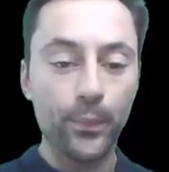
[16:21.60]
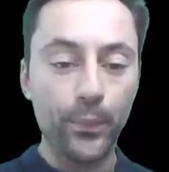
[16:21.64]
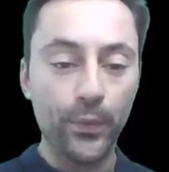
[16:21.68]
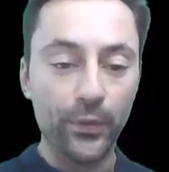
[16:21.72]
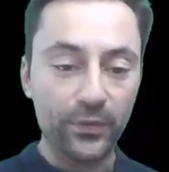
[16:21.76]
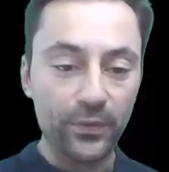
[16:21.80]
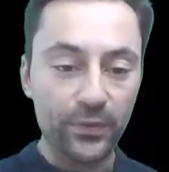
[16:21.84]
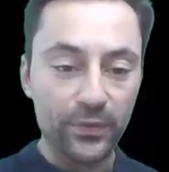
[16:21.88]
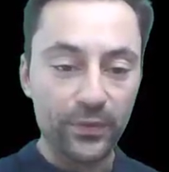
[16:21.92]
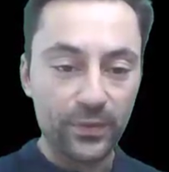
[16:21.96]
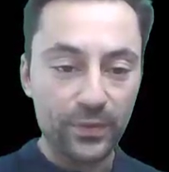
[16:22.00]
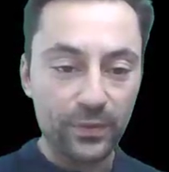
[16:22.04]

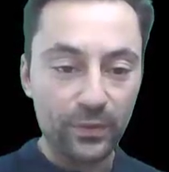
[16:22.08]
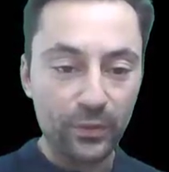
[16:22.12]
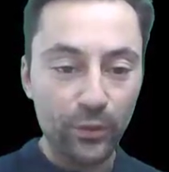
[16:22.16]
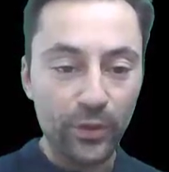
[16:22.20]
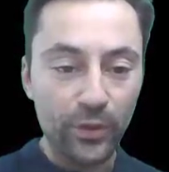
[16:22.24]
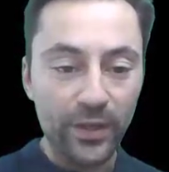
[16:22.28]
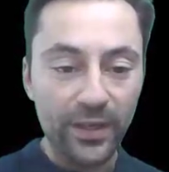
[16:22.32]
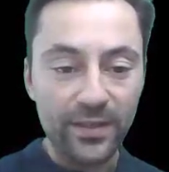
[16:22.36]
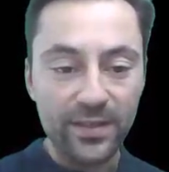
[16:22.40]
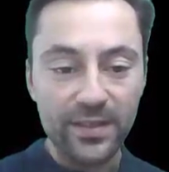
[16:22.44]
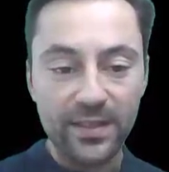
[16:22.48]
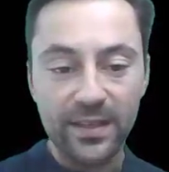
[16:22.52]
But
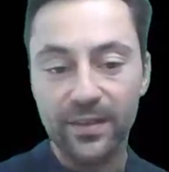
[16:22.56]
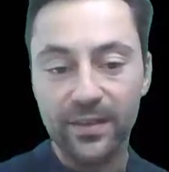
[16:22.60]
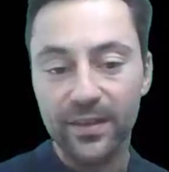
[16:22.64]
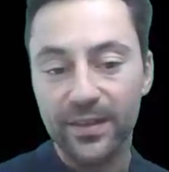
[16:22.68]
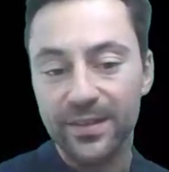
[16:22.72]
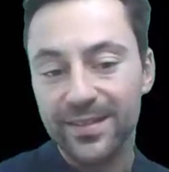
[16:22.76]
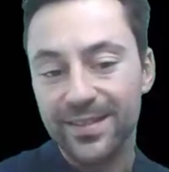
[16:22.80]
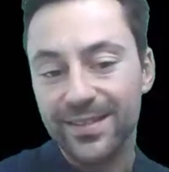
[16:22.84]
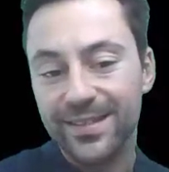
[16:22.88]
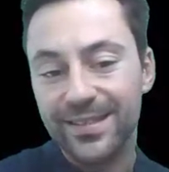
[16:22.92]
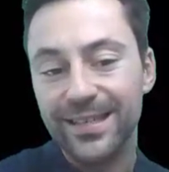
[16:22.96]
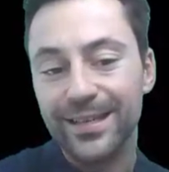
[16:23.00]
you can see
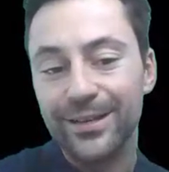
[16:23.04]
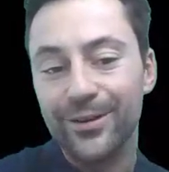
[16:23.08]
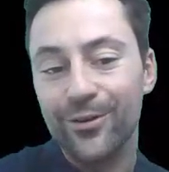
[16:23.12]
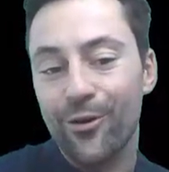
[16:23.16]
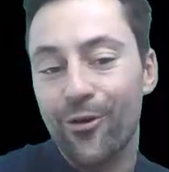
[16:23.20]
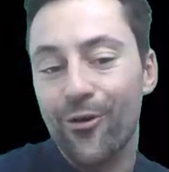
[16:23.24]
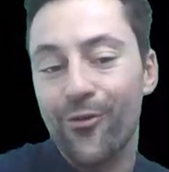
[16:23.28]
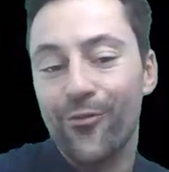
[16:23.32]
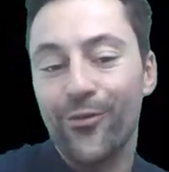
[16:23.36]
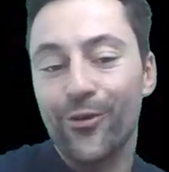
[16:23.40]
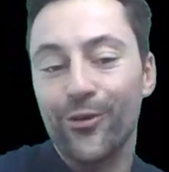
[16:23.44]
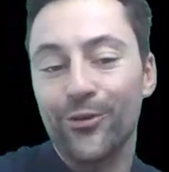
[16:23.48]
that still
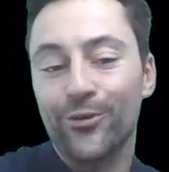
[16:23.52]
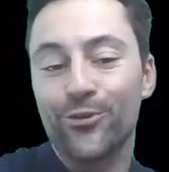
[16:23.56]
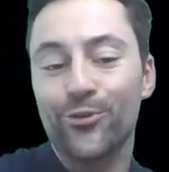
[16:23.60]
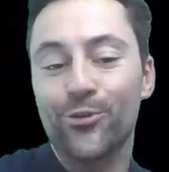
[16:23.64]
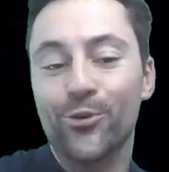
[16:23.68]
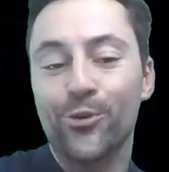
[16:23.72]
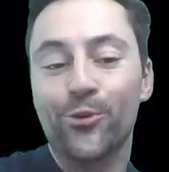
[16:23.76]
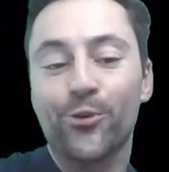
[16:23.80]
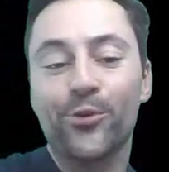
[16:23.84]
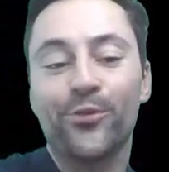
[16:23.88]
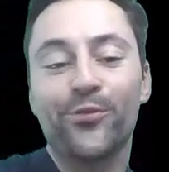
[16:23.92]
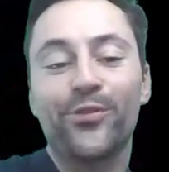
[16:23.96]
over
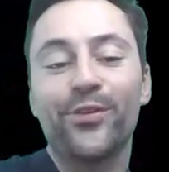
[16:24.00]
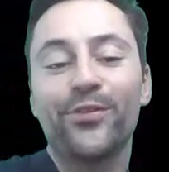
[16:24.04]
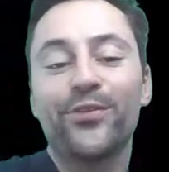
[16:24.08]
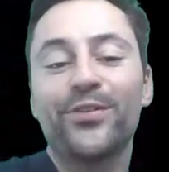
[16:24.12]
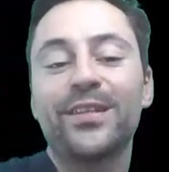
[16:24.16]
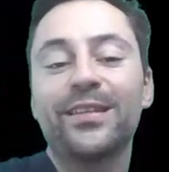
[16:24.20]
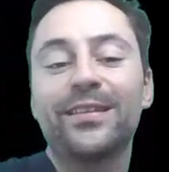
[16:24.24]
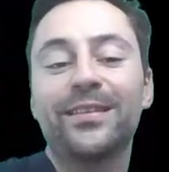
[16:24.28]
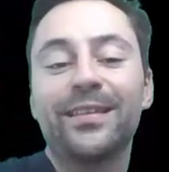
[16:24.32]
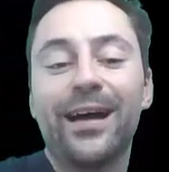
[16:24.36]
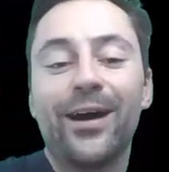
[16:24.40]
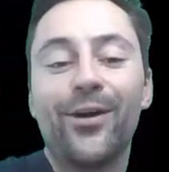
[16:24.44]

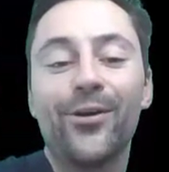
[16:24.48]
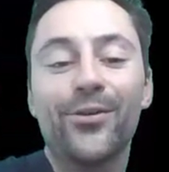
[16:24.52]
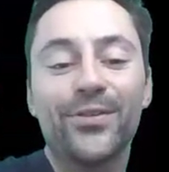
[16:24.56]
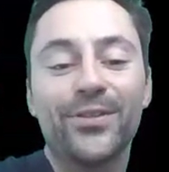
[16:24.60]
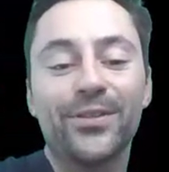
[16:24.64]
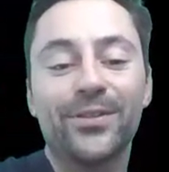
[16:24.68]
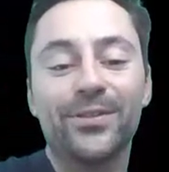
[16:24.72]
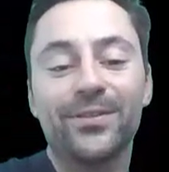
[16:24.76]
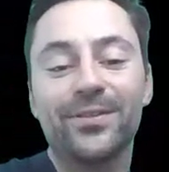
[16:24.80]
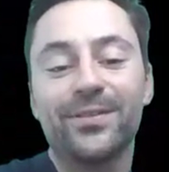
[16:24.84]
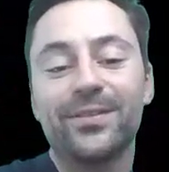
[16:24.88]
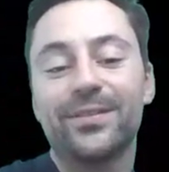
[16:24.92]

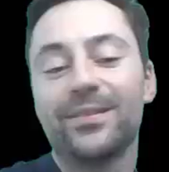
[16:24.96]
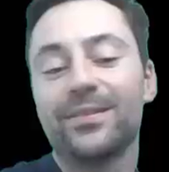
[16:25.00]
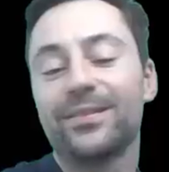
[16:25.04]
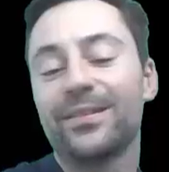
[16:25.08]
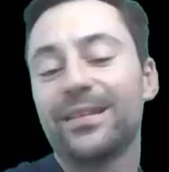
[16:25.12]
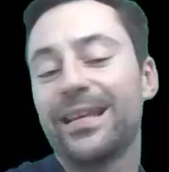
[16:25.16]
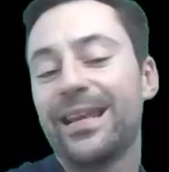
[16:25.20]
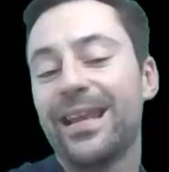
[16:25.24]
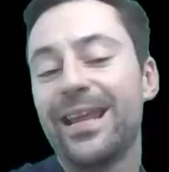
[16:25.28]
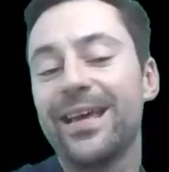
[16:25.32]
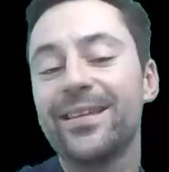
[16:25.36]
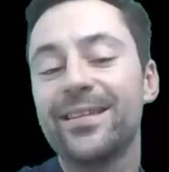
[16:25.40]

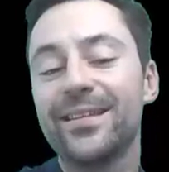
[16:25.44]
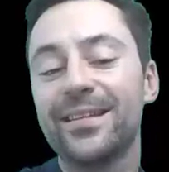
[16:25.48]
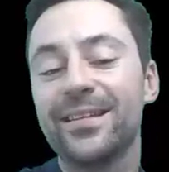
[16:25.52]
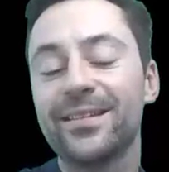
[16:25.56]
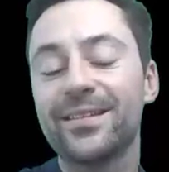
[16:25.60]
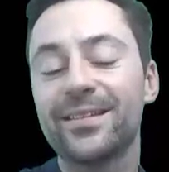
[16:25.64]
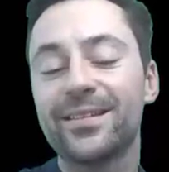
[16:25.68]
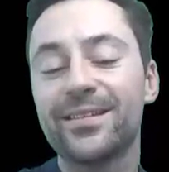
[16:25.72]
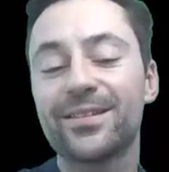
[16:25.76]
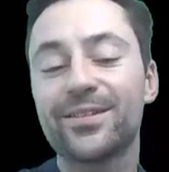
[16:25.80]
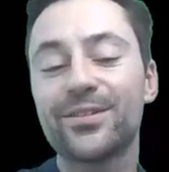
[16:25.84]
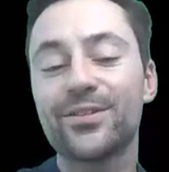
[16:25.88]
250,000
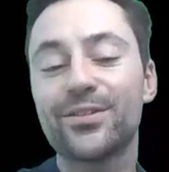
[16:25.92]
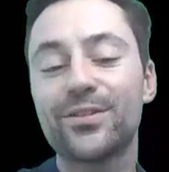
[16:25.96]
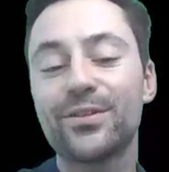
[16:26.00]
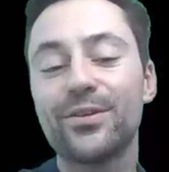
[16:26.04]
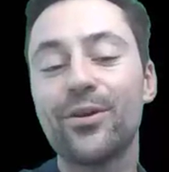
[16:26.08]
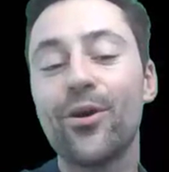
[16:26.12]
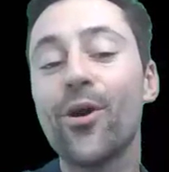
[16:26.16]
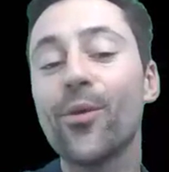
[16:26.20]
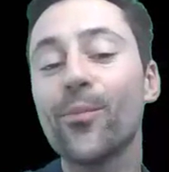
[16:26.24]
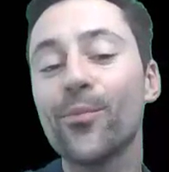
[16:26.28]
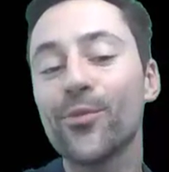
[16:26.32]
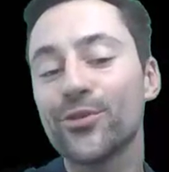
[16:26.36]
landings,
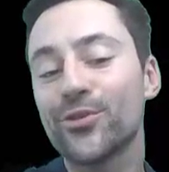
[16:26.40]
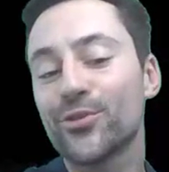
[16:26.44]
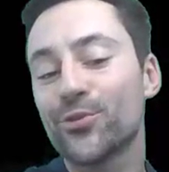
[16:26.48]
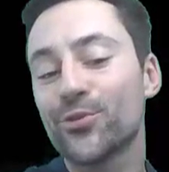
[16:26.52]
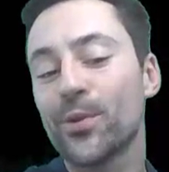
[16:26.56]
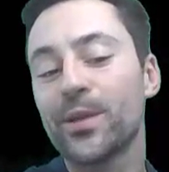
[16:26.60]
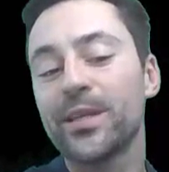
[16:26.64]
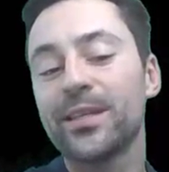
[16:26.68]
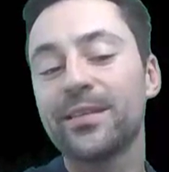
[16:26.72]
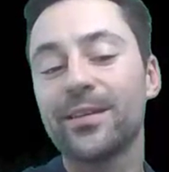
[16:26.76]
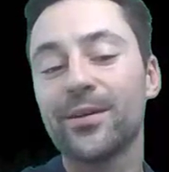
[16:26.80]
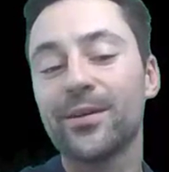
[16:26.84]
almost
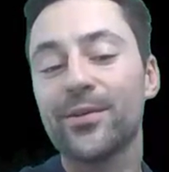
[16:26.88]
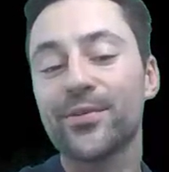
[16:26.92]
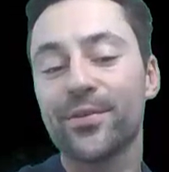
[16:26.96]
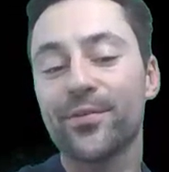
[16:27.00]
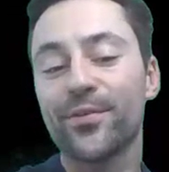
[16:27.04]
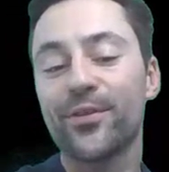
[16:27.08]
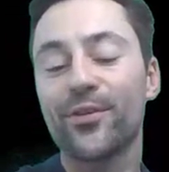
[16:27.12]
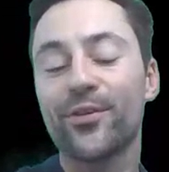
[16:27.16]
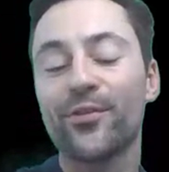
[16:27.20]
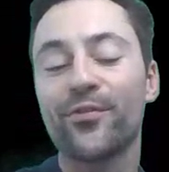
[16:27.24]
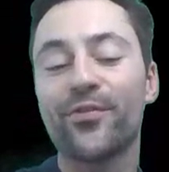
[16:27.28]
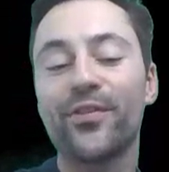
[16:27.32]

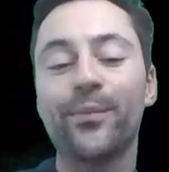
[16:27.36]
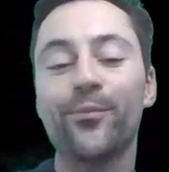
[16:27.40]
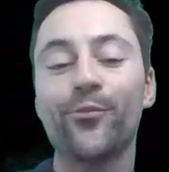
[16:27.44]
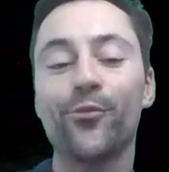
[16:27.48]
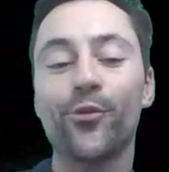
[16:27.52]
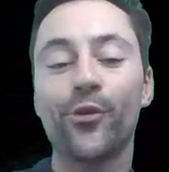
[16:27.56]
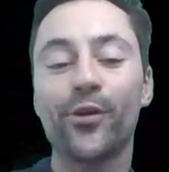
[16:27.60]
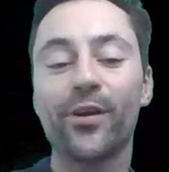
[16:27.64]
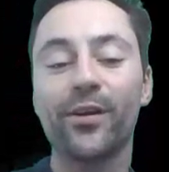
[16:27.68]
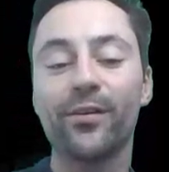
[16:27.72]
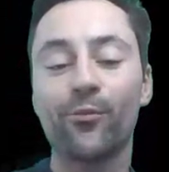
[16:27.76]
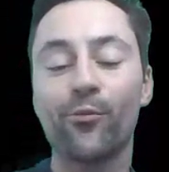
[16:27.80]
20,000 of
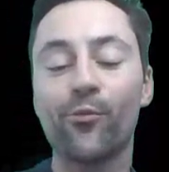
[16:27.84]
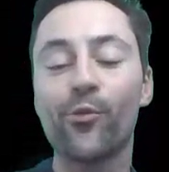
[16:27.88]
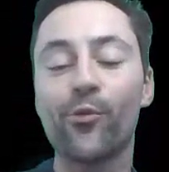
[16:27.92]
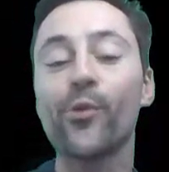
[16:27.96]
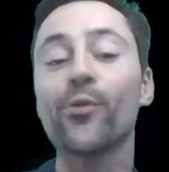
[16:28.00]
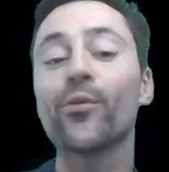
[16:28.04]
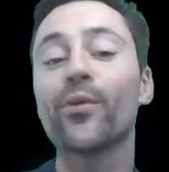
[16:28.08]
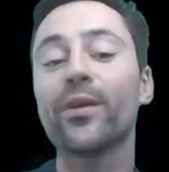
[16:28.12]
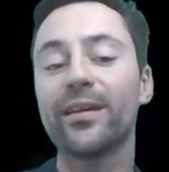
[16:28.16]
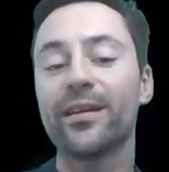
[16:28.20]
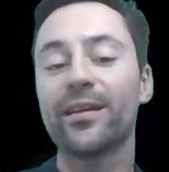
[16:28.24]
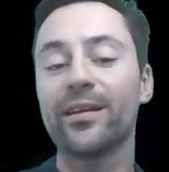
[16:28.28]
them were
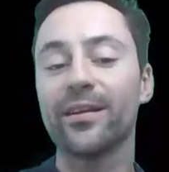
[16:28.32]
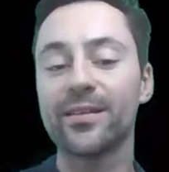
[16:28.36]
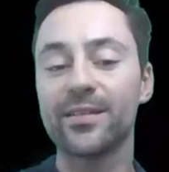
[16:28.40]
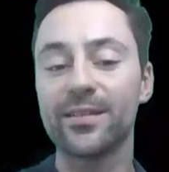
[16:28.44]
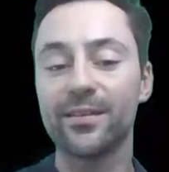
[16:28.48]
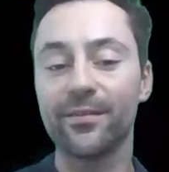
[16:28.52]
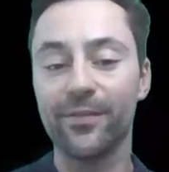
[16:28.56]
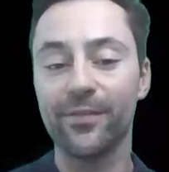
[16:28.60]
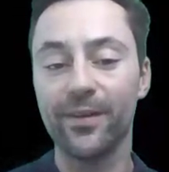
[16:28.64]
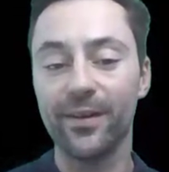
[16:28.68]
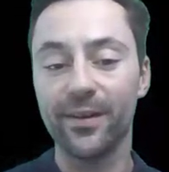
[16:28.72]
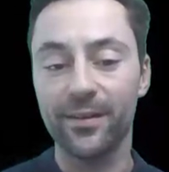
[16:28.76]
wrongly
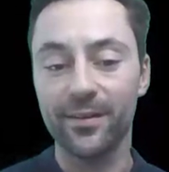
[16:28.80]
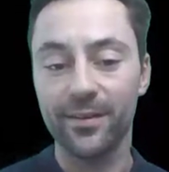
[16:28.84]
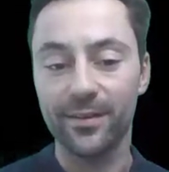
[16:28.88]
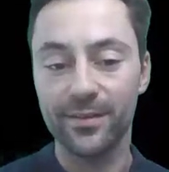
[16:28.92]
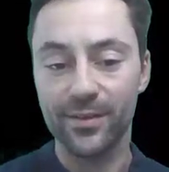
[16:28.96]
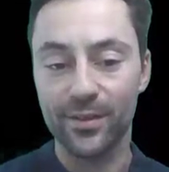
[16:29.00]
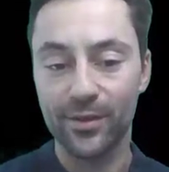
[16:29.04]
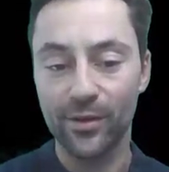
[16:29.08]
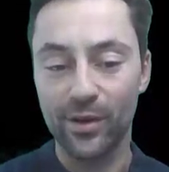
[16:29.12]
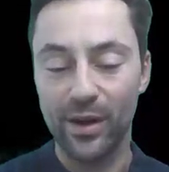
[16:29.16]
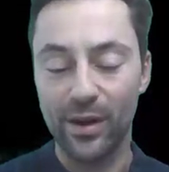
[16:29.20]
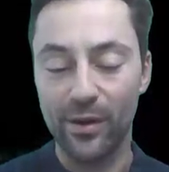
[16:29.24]
classified
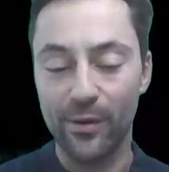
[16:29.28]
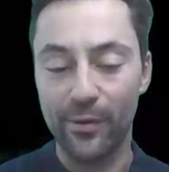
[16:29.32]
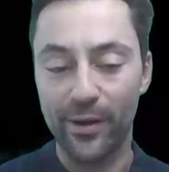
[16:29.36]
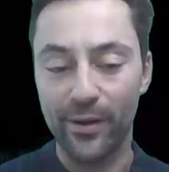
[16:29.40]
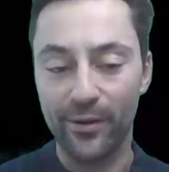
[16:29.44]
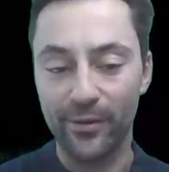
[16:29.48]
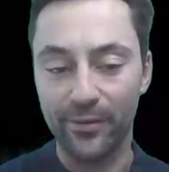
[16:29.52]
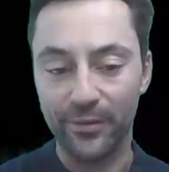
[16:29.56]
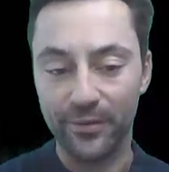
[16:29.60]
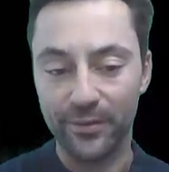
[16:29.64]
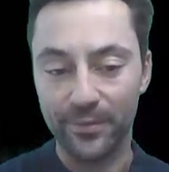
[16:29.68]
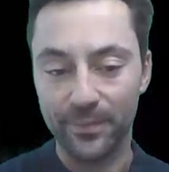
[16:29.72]
as
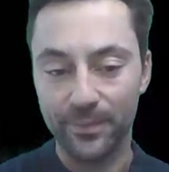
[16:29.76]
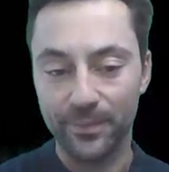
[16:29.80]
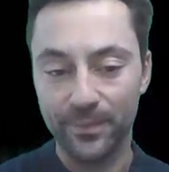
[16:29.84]
goaround.